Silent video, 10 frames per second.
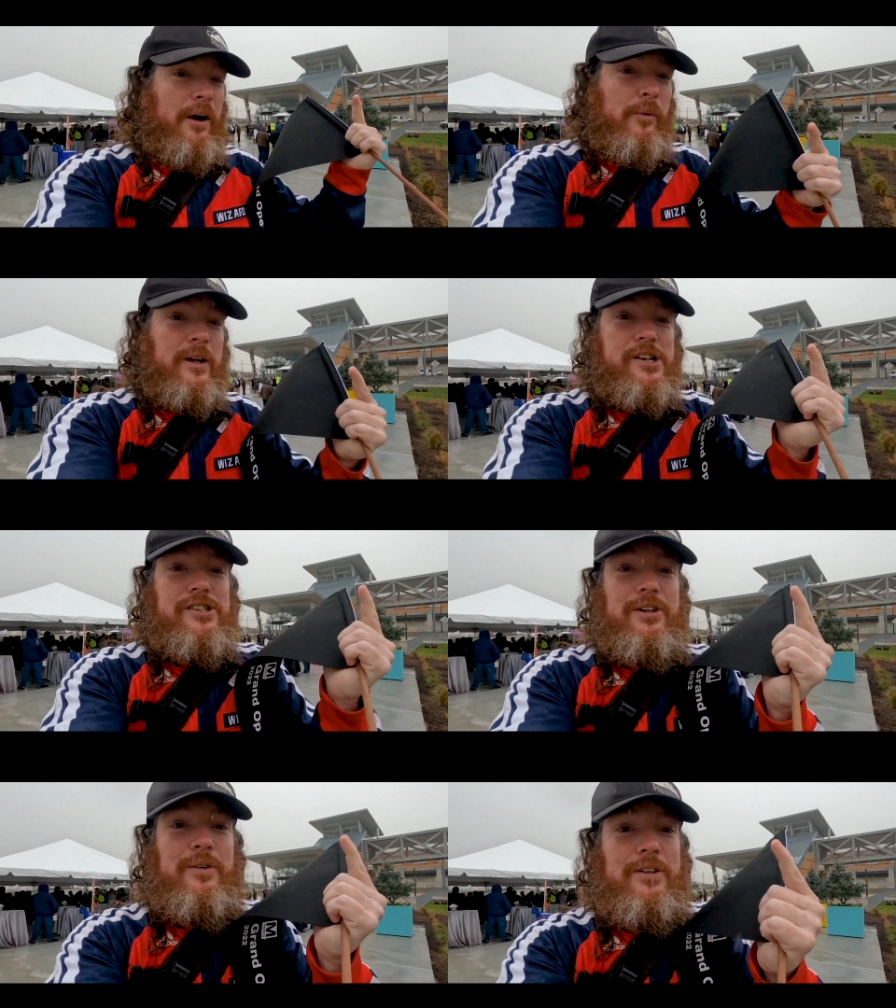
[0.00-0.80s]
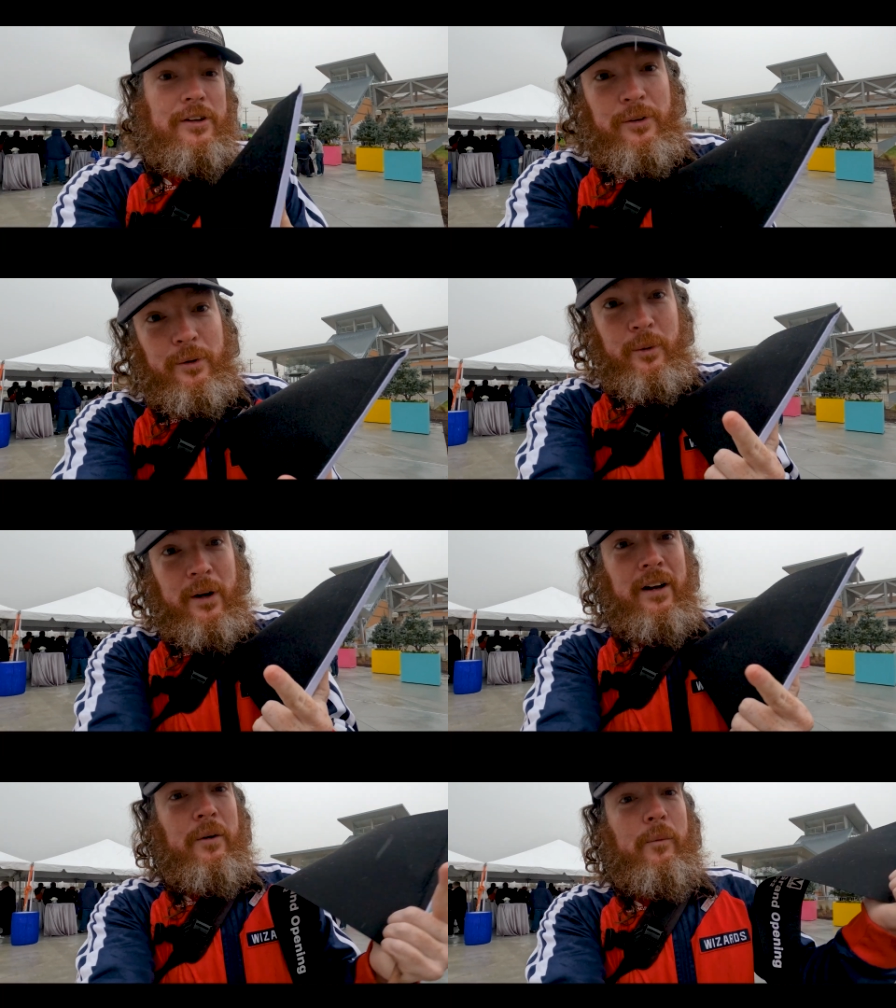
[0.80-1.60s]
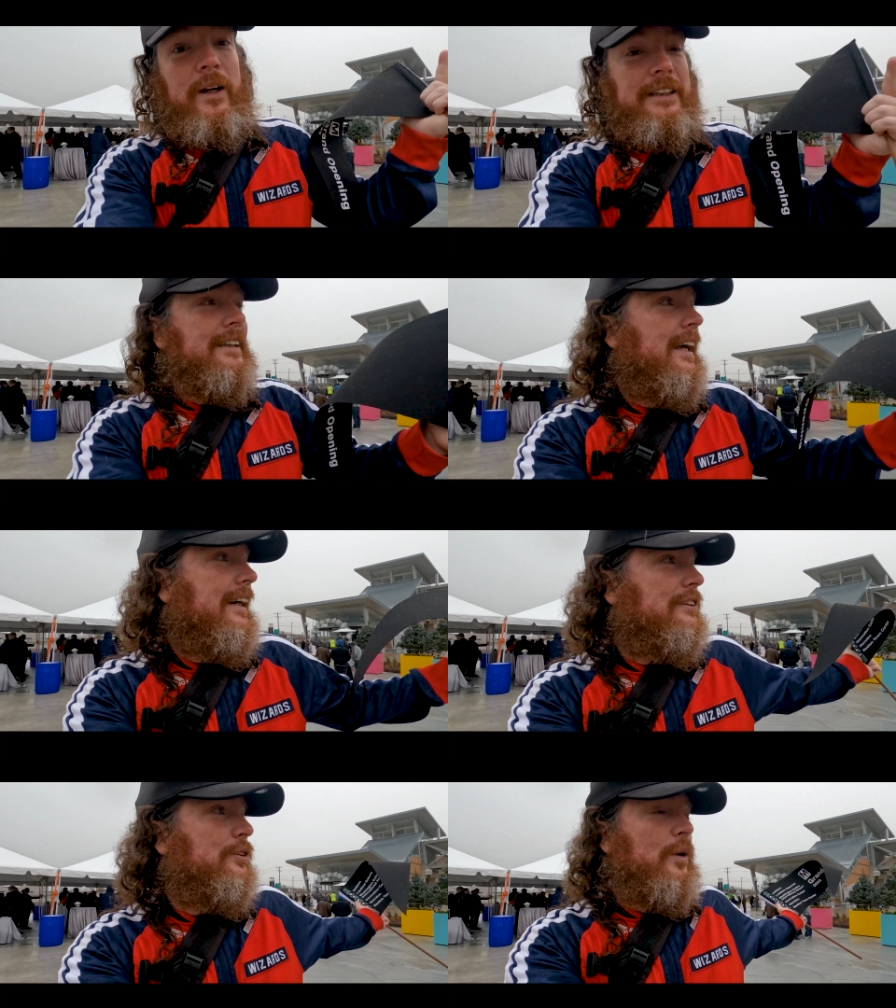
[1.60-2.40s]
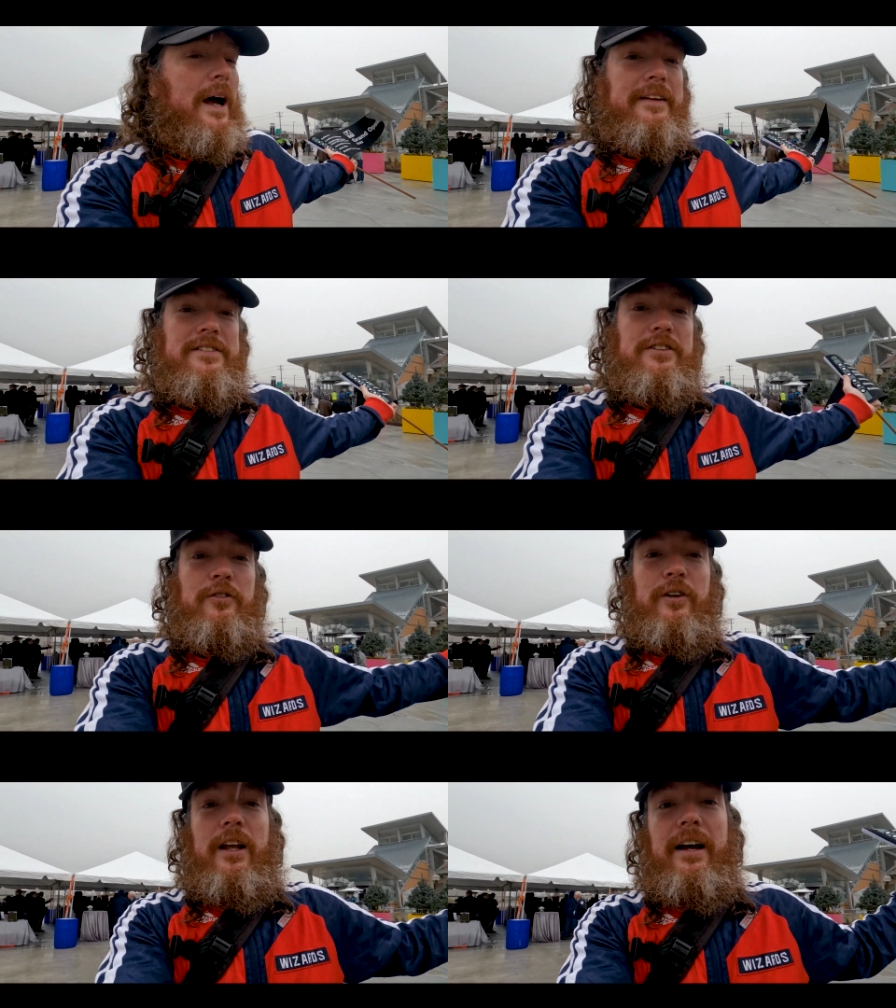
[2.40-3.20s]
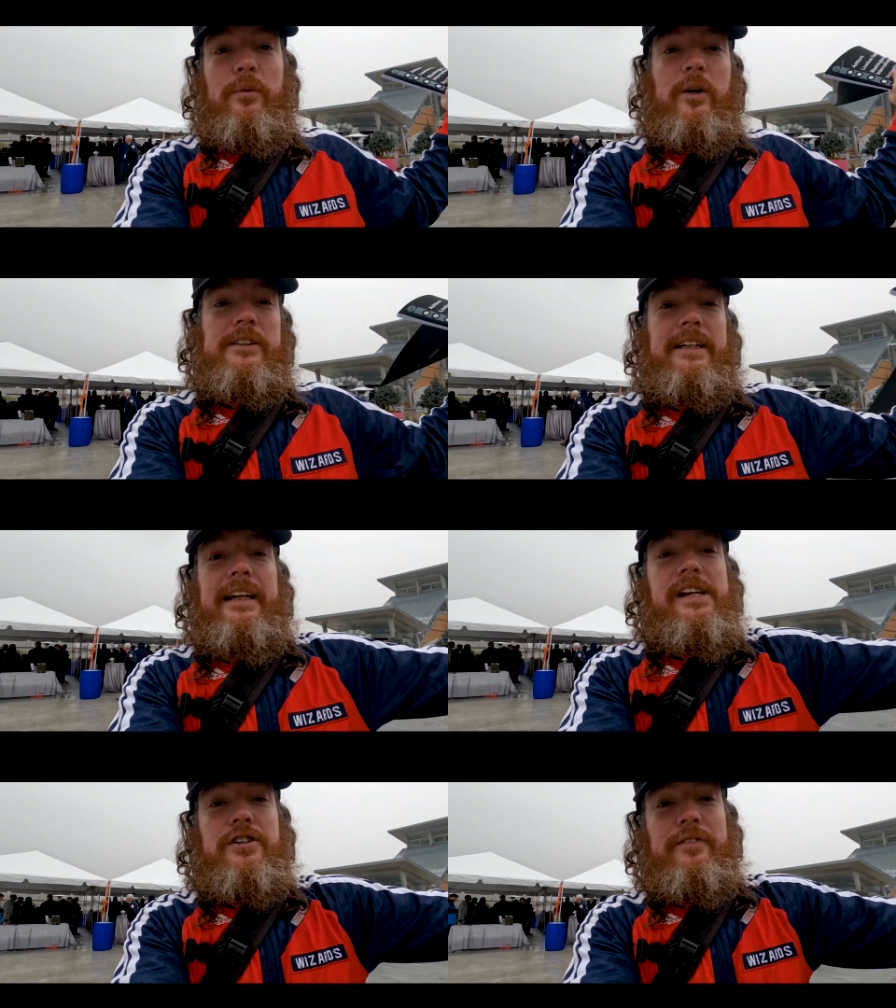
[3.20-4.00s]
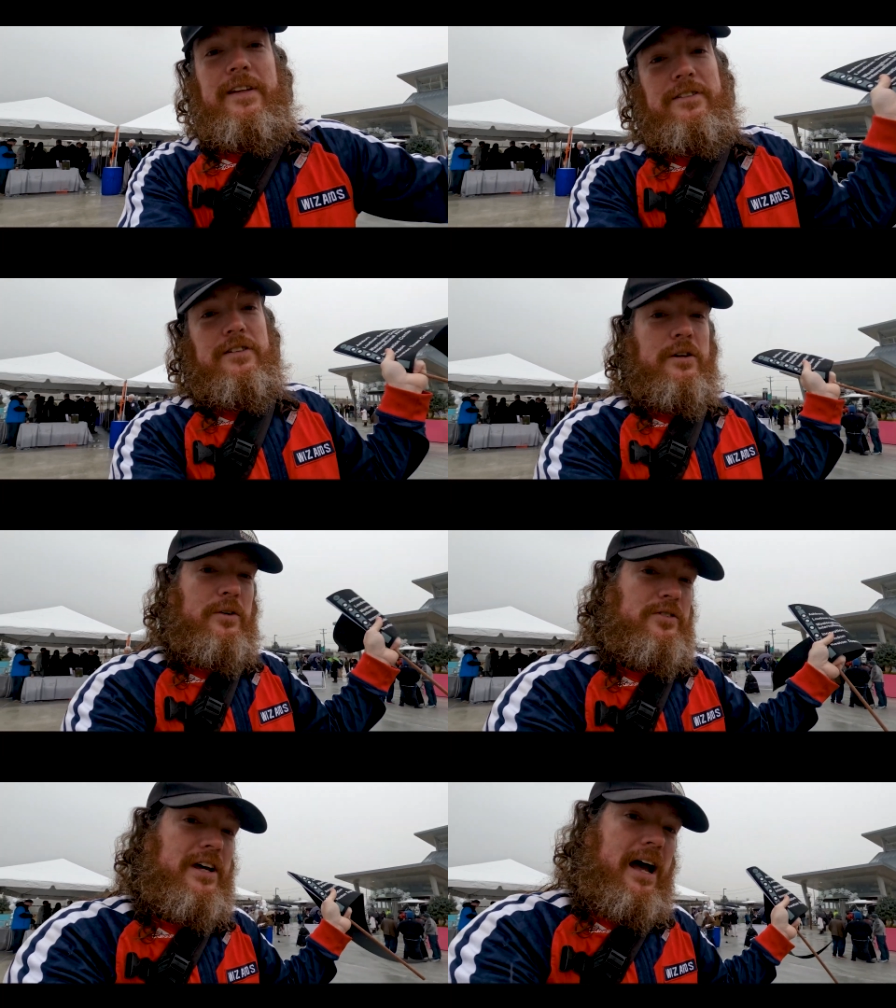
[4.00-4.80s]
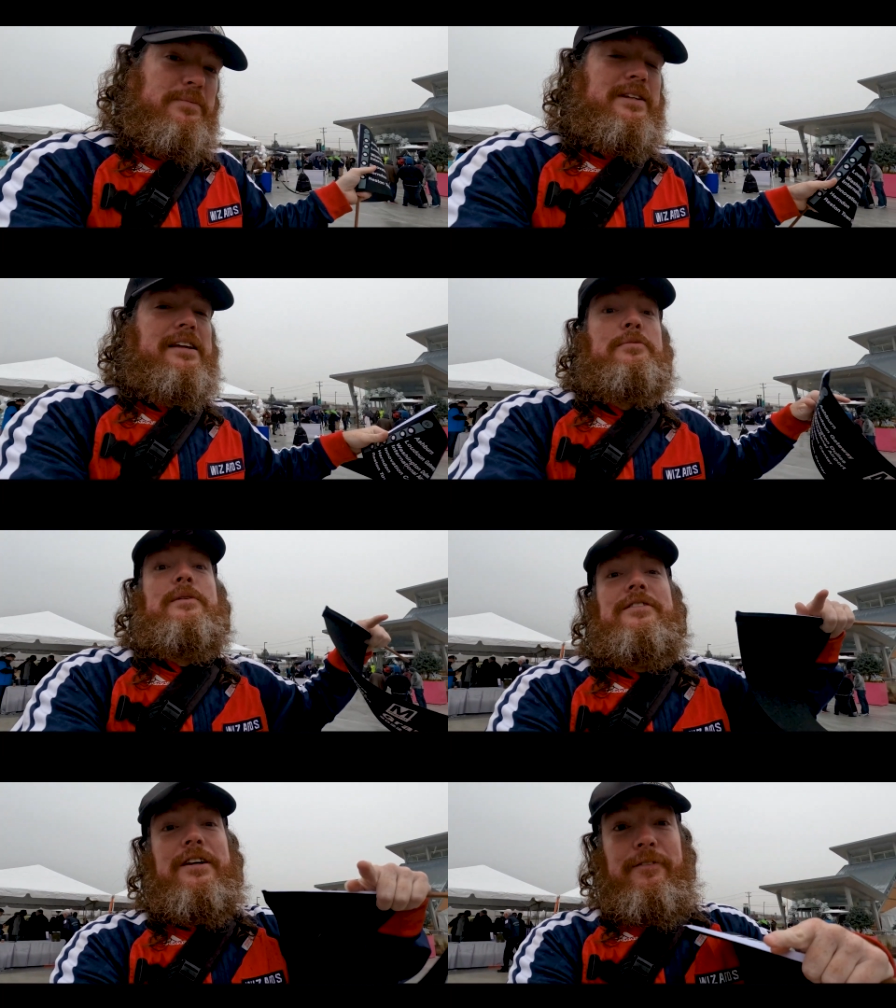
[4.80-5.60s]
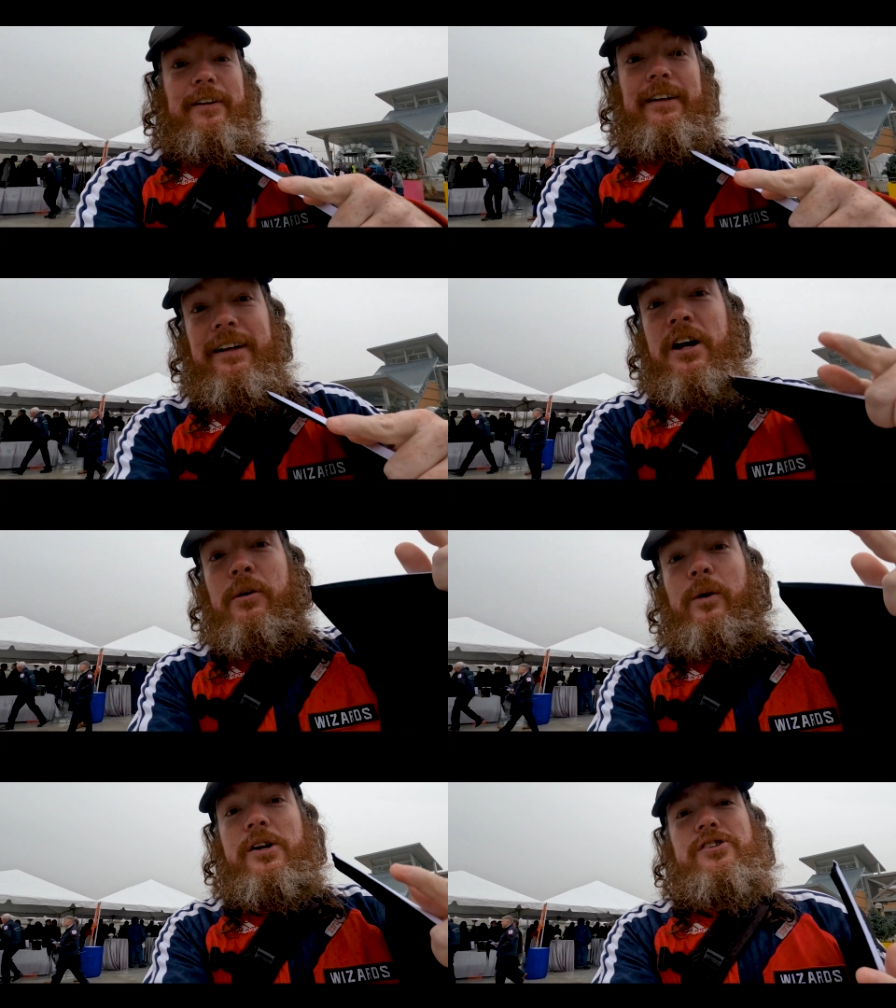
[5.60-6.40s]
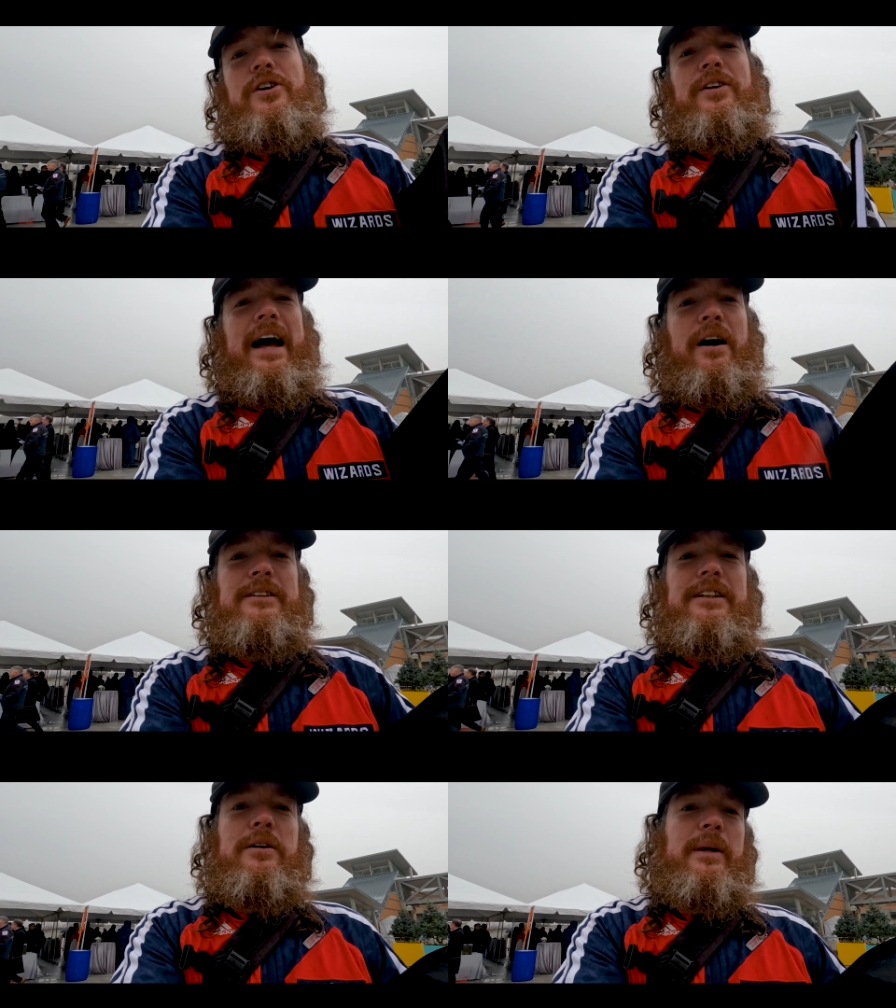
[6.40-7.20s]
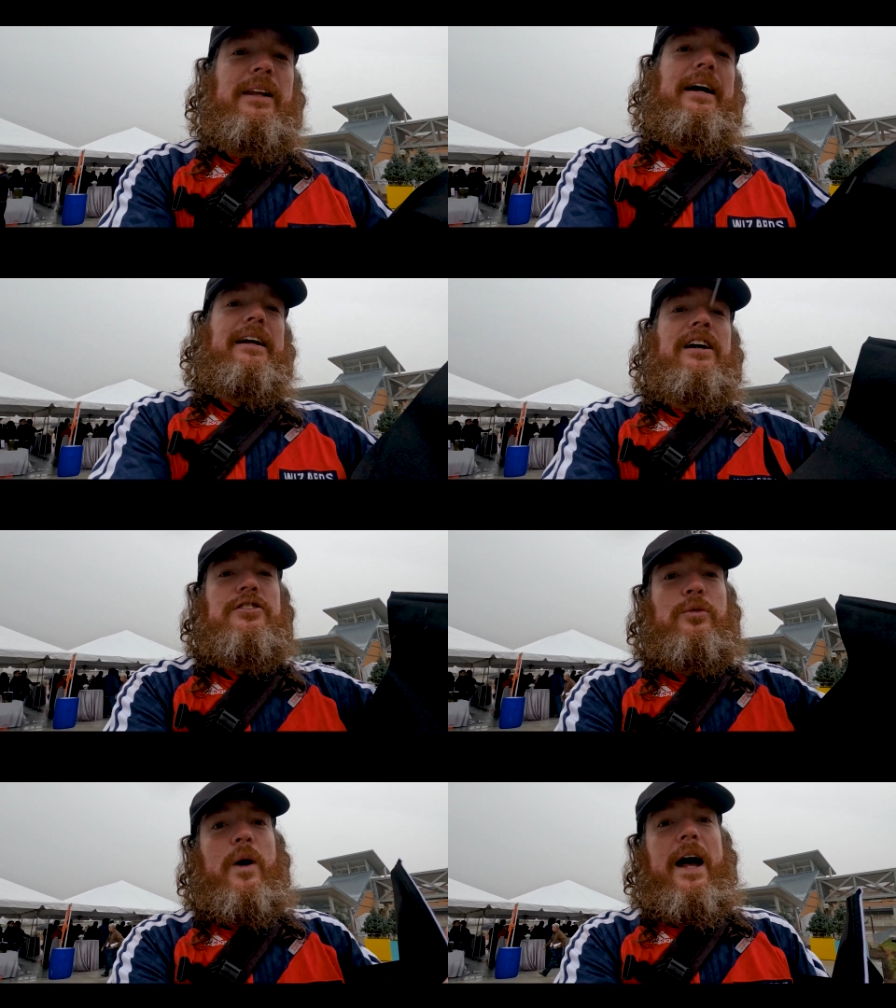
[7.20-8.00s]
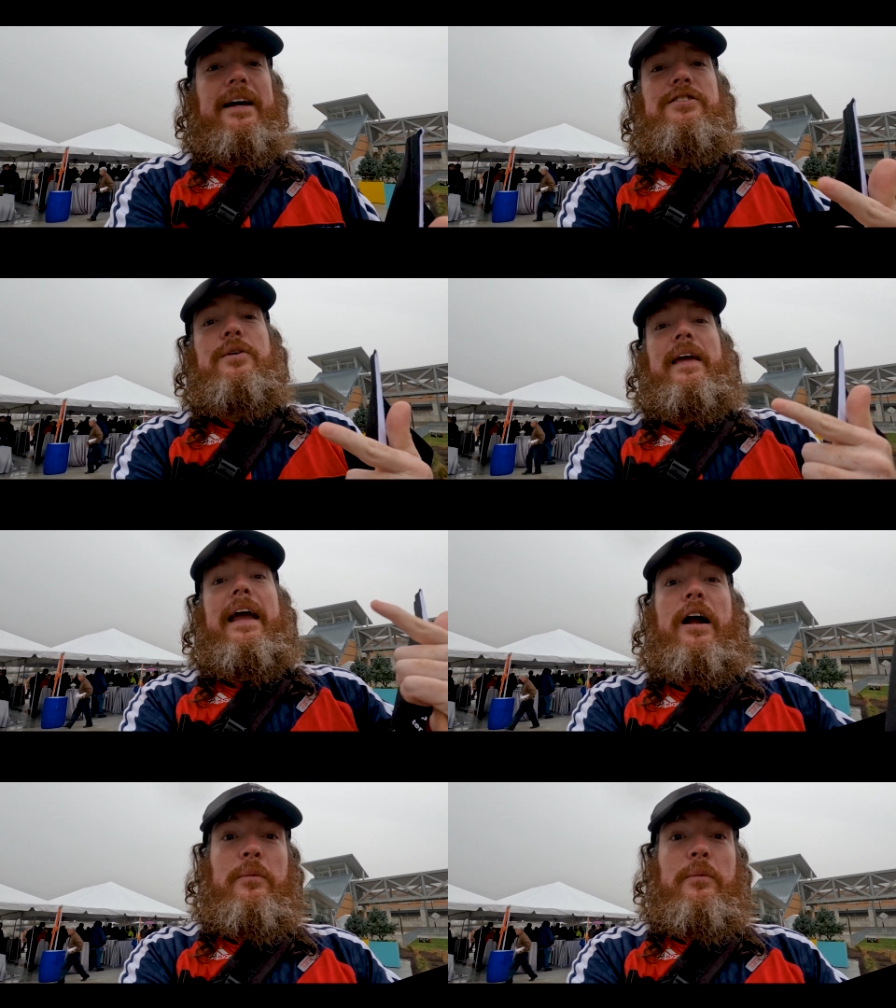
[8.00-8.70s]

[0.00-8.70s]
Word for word: I want to show you what it's like to ride the Silver Line, what's at each of these new stops, and specifically want to show you how it's going to be like to ride to the